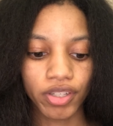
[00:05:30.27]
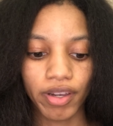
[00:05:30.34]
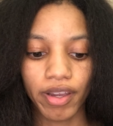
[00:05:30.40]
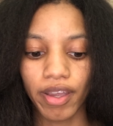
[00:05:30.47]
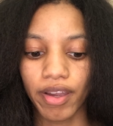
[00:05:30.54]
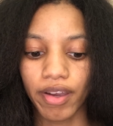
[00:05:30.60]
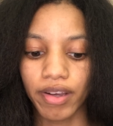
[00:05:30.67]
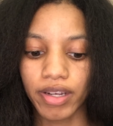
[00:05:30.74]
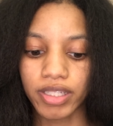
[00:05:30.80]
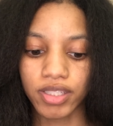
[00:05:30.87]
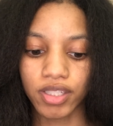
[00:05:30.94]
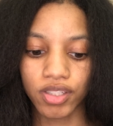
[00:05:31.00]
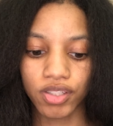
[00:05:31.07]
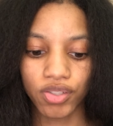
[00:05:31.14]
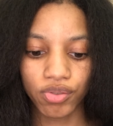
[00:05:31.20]
hair
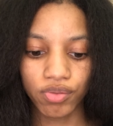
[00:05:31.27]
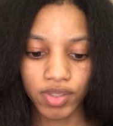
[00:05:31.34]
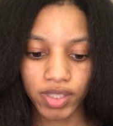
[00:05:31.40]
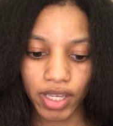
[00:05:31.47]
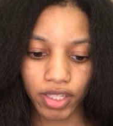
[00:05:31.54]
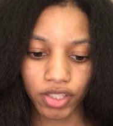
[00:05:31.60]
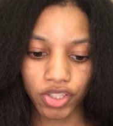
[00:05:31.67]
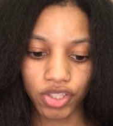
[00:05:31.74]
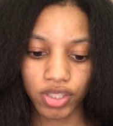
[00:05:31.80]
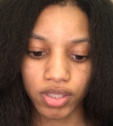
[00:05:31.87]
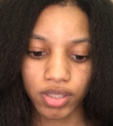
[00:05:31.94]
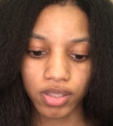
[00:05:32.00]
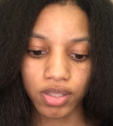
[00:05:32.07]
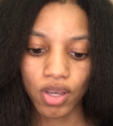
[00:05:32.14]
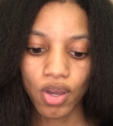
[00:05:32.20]
into 2
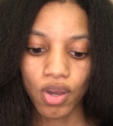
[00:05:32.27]
sections.